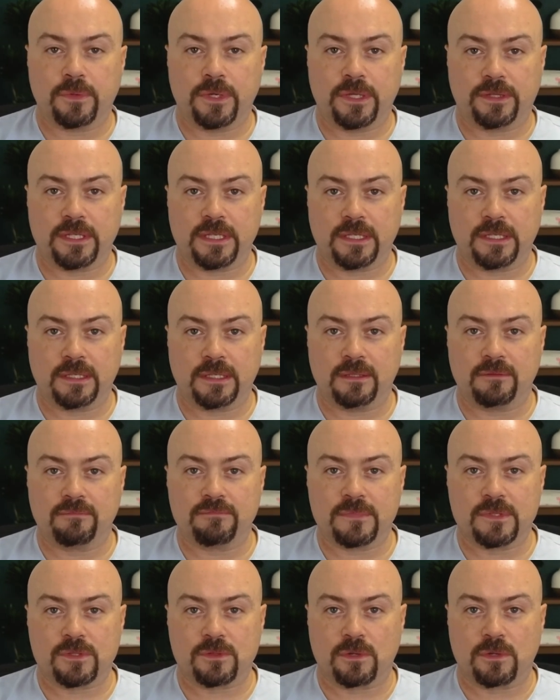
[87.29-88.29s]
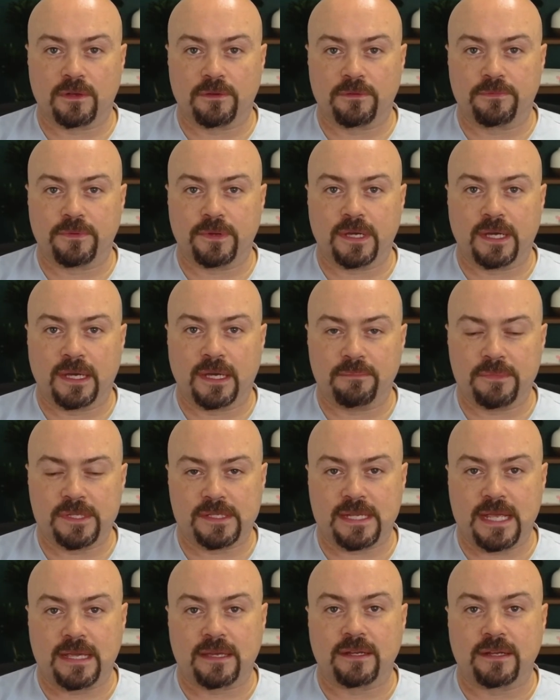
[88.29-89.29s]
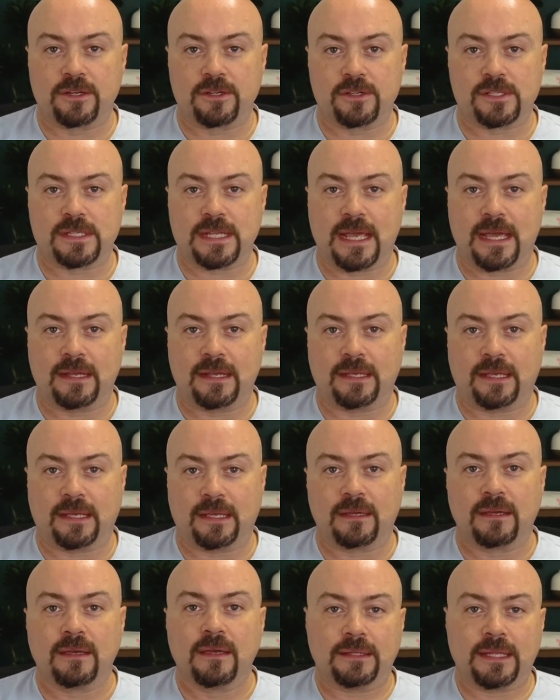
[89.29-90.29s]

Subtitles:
with the sort of mistaken understanding